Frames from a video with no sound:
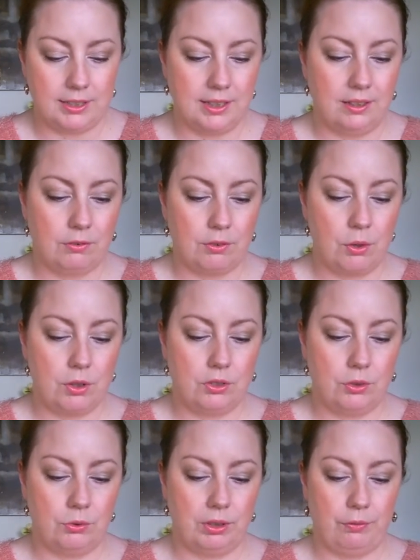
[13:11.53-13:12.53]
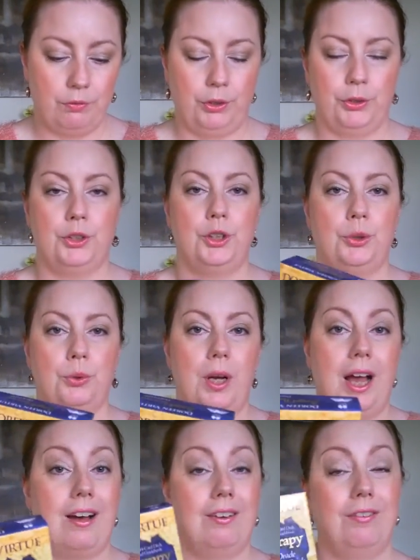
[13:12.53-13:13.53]
And of course Doreen Virtue
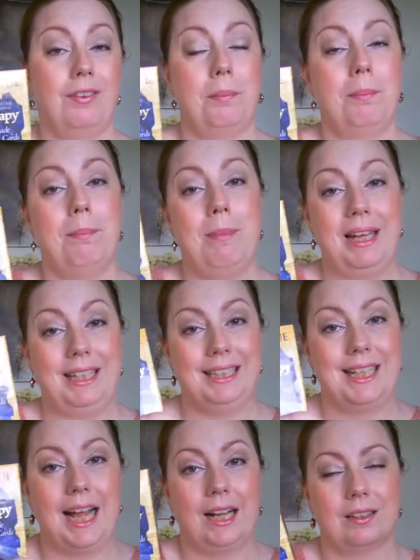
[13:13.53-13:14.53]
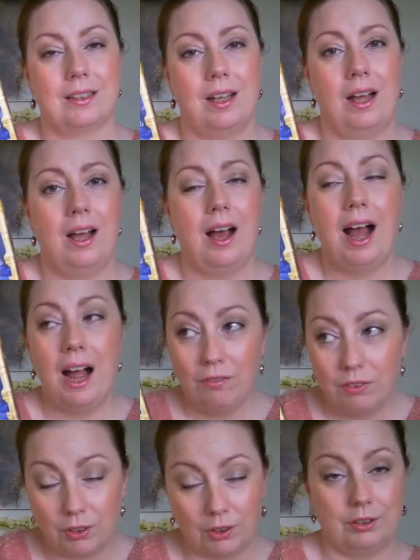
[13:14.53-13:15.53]
have many decks. I have a
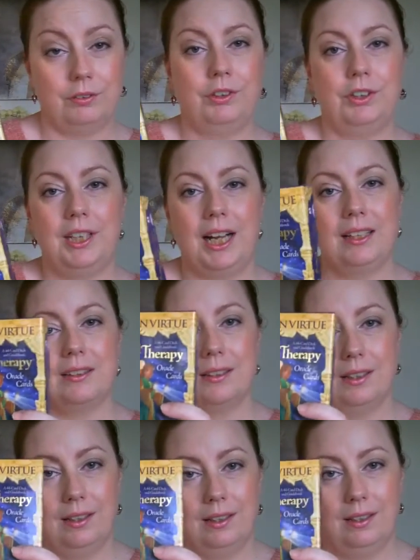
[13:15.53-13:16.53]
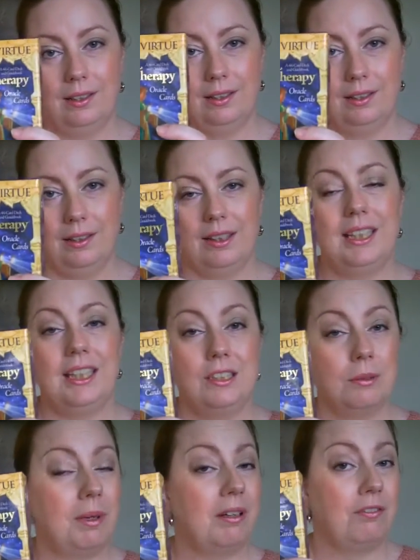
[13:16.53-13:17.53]
lot of her decks. These are
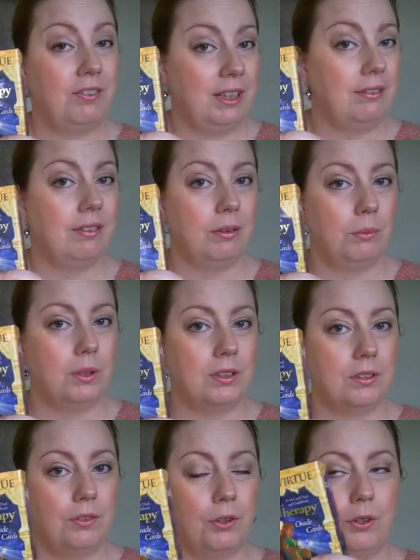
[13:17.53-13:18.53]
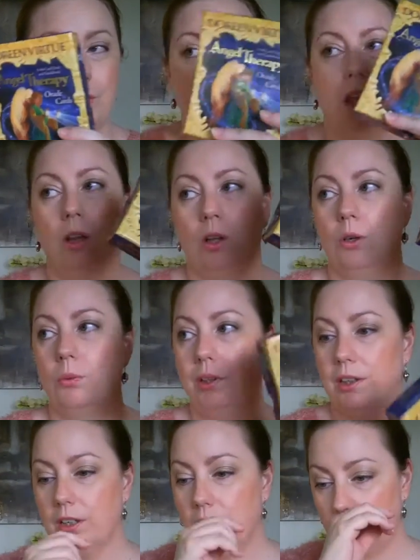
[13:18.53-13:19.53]
my favorite ones of hers, along with
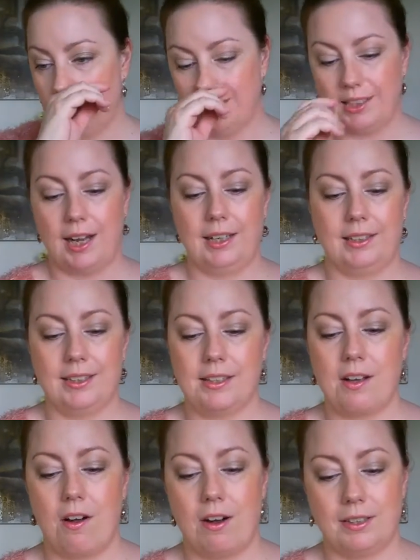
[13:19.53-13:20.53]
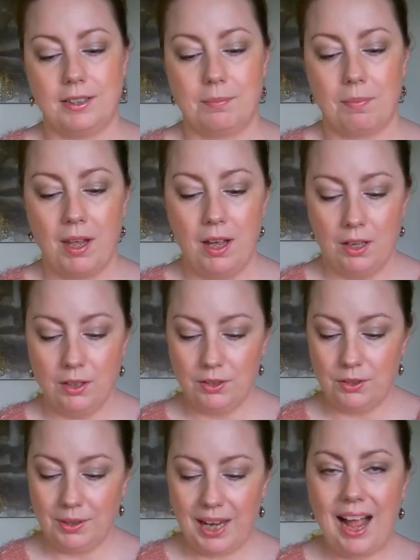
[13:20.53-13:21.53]
the Goddess Guidance cards.
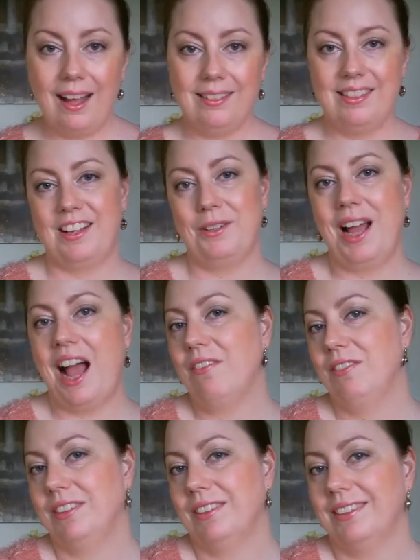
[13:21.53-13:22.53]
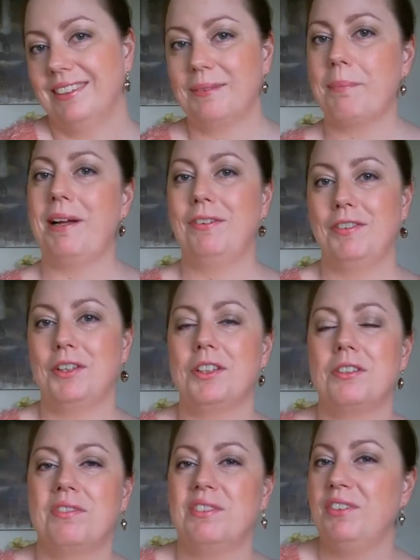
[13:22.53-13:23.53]
So yeah, there you have it, my
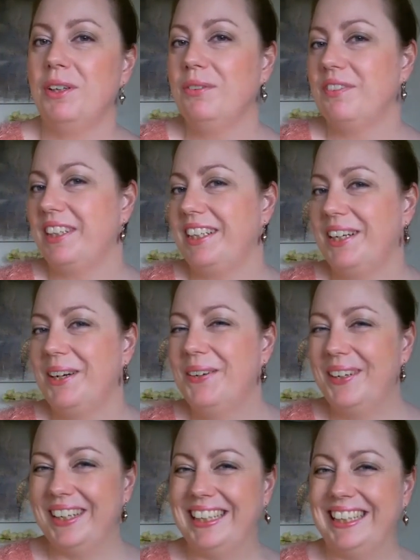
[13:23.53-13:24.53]
first review video.